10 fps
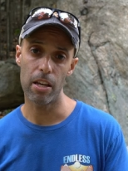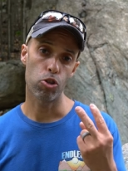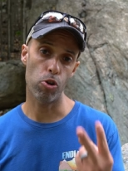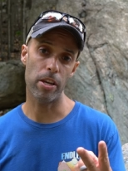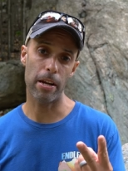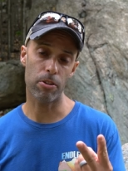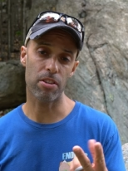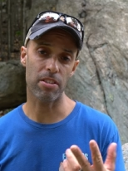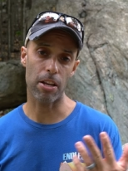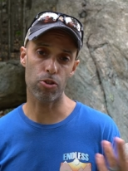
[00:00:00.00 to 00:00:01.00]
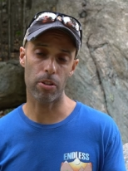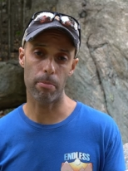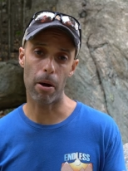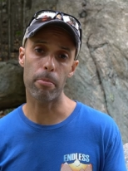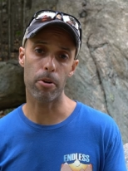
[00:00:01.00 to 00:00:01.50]
Two years essentially
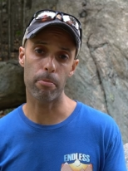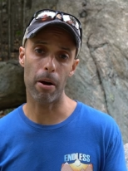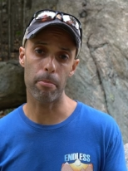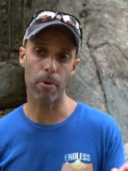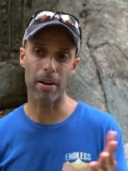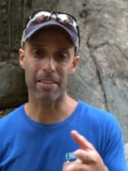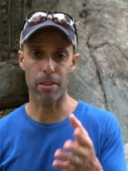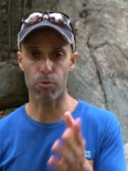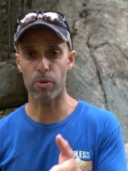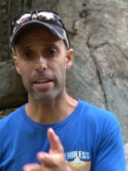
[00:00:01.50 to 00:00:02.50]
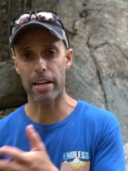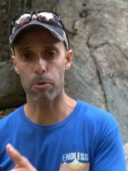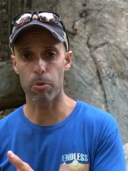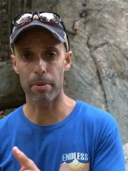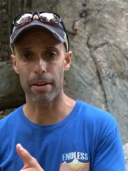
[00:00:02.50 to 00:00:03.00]
bumper to bumper, and then three year
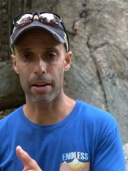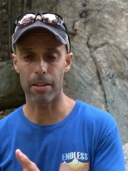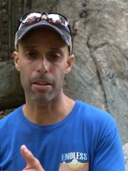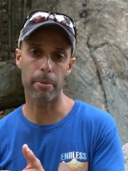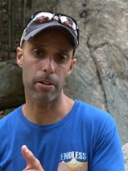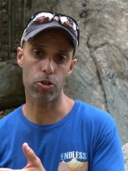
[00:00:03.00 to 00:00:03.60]
will be a uh, limited